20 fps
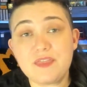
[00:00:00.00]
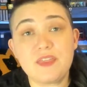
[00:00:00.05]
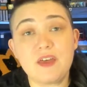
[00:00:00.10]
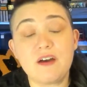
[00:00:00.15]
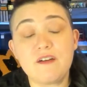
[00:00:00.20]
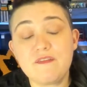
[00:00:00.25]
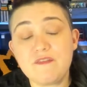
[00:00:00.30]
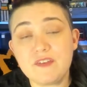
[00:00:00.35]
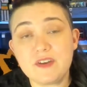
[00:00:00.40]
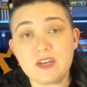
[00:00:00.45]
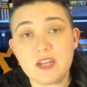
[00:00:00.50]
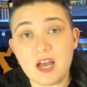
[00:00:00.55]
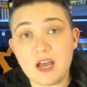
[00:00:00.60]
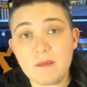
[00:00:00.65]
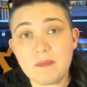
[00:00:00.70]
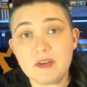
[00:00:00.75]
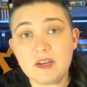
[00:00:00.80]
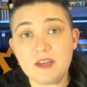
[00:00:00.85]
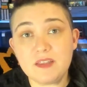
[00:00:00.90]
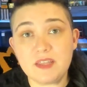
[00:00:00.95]
a
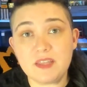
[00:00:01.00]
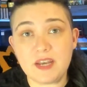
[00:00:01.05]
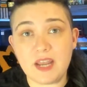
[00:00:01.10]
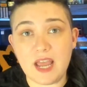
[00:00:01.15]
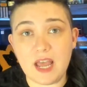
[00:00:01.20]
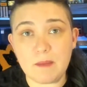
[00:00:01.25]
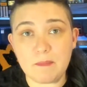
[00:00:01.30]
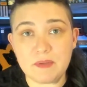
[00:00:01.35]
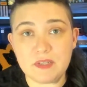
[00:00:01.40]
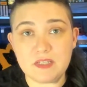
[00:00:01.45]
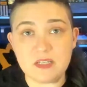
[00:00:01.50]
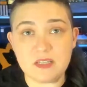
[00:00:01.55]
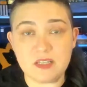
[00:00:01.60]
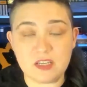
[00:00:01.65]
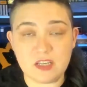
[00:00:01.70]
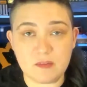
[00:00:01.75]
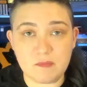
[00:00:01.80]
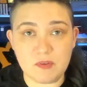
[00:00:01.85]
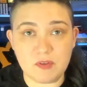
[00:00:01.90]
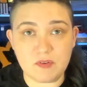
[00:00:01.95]
phenomenon that happens in the
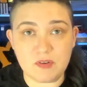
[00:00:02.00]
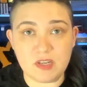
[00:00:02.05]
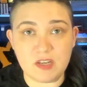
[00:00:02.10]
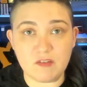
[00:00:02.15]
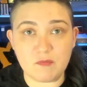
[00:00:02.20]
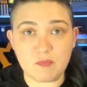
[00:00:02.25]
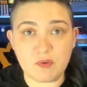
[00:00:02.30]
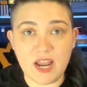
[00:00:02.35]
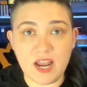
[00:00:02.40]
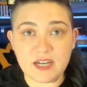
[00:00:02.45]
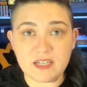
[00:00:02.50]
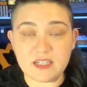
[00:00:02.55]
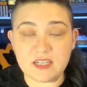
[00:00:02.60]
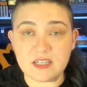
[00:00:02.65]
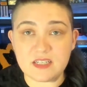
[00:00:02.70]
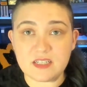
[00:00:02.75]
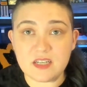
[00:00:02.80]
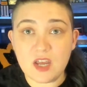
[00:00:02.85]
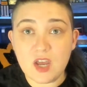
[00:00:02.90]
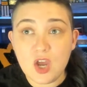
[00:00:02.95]
community of
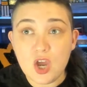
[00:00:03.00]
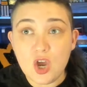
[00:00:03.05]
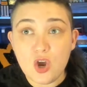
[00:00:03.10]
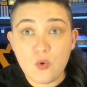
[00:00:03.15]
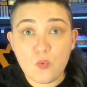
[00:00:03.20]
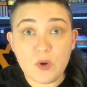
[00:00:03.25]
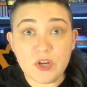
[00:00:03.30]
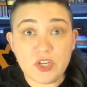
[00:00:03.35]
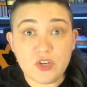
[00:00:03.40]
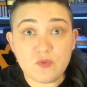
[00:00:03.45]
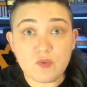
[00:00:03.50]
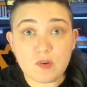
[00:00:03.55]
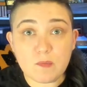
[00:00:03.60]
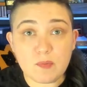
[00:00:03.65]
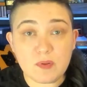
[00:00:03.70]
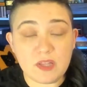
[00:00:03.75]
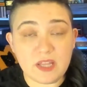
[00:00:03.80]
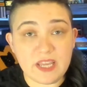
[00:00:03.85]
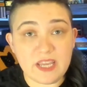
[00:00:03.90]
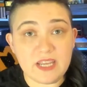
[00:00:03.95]
practice. When you are
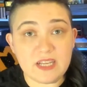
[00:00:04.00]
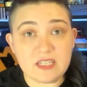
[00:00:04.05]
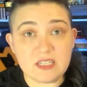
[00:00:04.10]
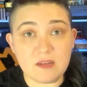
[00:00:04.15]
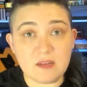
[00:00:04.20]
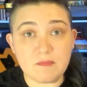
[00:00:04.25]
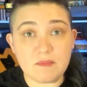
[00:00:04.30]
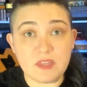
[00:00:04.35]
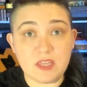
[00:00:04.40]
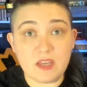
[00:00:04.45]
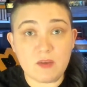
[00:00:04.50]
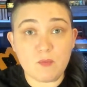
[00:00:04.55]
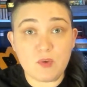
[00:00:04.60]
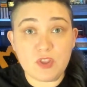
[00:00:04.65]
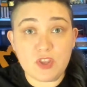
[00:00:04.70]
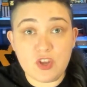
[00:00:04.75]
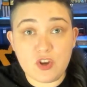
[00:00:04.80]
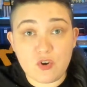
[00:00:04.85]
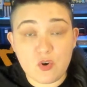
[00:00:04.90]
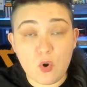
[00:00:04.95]
playing something
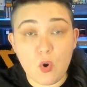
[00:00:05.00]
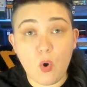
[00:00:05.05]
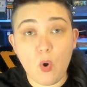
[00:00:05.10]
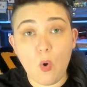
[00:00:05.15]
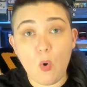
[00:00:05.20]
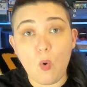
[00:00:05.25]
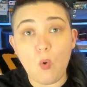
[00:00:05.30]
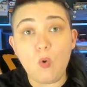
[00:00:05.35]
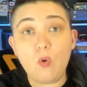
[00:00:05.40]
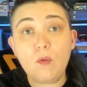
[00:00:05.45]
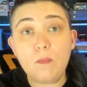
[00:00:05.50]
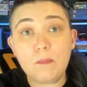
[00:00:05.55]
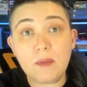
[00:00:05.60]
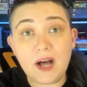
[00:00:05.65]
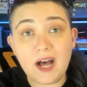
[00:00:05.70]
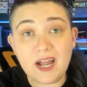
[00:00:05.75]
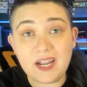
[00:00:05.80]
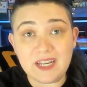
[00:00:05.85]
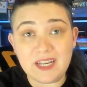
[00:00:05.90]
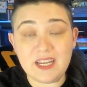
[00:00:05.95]
with your whole
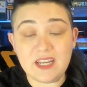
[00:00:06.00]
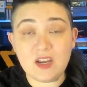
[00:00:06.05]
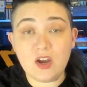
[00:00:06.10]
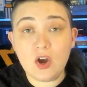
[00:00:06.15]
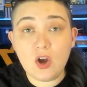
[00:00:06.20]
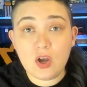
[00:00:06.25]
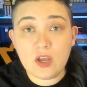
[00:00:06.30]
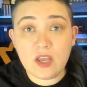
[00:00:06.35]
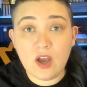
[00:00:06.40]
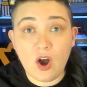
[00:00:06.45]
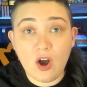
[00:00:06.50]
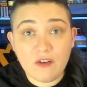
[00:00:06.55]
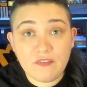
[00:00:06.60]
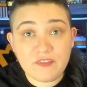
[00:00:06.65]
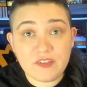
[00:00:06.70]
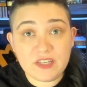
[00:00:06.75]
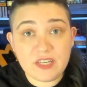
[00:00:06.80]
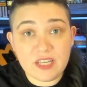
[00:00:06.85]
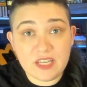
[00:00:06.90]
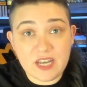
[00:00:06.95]
body,
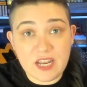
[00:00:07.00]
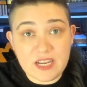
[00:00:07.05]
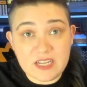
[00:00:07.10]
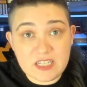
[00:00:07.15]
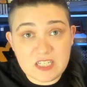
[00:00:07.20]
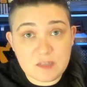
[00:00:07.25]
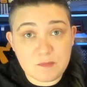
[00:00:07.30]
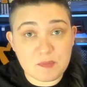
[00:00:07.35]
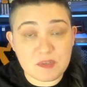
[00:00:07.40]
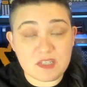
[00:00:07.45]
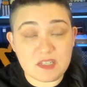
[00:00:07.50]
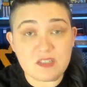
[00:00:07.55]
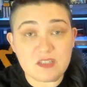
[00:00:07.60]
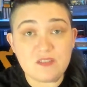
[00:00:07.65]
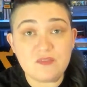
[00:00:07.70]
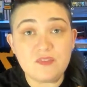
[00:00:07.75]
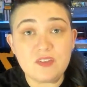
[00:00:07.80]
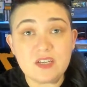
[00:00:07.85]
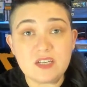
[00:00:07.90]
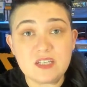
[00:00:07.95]
often in a
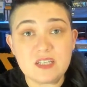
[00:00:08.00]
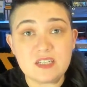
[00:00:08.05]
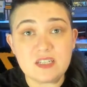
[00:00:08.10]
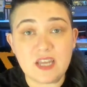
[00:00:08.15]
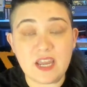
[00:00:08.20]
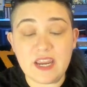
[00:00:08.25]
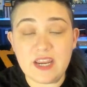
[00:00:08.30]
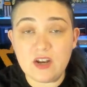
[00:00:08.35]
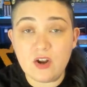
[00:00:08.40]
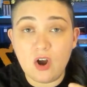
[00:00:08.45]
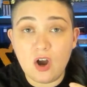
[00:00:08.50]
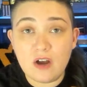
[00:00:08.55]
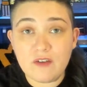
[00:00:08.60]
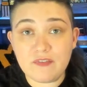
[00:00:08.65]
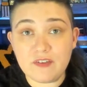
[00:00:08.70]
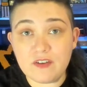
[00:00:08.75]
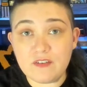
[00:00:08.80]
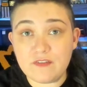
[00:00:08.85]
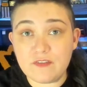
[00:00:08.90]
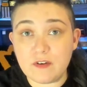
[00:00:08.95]
specific site,
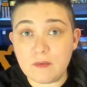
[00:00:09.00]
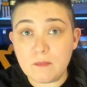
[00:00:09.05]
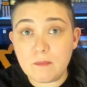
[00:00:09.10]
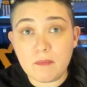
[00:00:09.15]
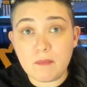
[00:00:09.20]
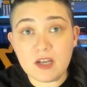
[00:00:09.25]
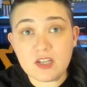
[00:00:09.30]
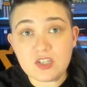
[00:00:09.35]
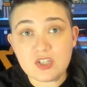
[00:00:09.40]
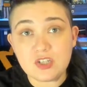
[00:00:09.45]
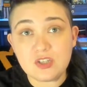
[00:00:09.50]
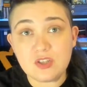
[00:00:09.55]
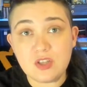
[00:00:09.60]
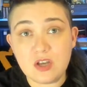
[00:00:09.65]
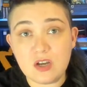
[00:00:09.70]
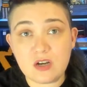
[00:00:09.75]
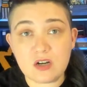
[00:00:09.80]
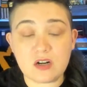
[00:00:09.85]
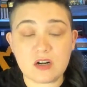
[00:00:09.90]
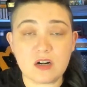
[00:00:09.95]
often for much
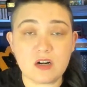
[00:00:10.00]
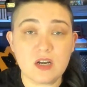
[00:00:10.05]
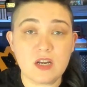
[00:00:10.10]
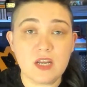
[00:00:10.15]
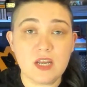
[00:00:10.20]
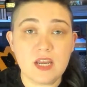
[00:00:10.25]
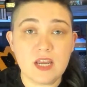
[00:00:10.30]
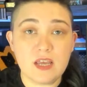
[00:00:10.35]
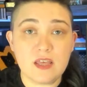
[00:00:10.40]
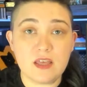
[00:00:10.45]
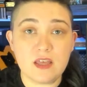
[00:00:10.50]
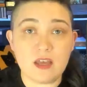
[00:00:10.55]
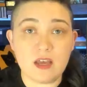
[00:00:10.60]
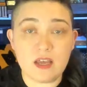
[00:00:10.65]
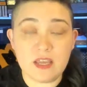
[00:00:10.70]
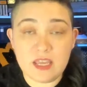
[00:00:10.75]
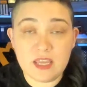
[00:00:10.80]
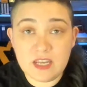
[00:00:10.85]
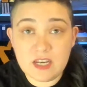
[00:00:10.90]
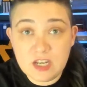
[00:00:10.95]
longer
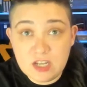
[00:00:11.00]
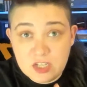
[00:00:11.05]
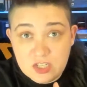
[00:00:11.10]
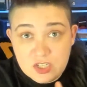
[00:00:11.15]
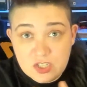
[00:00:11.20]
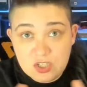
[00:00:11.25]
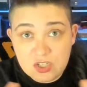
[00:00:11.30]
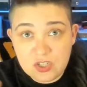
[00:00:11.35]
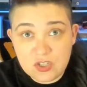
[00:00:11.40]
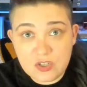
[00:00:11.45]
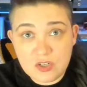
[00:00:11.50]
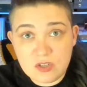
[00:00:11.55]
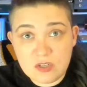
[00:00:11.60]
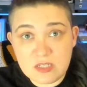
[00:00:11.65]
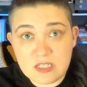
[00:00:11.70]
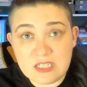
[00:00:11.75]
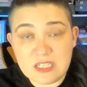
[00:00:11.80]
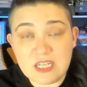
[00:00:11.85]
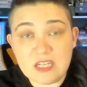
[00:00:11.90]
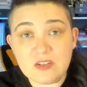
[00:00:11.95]
in a
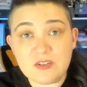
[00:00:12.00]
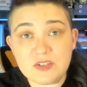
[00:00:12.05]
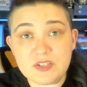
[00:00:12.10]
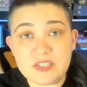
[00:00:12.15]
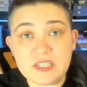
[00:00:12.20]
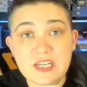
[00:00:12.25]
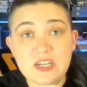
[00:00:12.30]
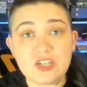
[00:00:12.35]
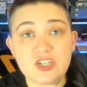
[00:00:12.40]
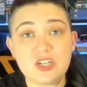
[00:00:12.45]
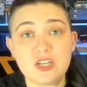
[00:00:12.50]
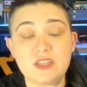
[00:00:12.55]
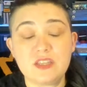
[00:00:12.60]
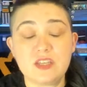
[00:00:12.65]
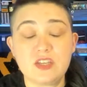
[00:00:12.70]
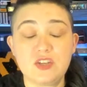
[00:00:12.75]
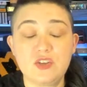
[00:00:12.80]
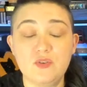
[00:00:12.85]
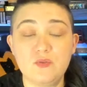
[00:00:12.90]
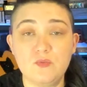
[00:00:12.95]
single session
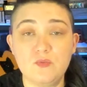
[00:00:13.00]
than you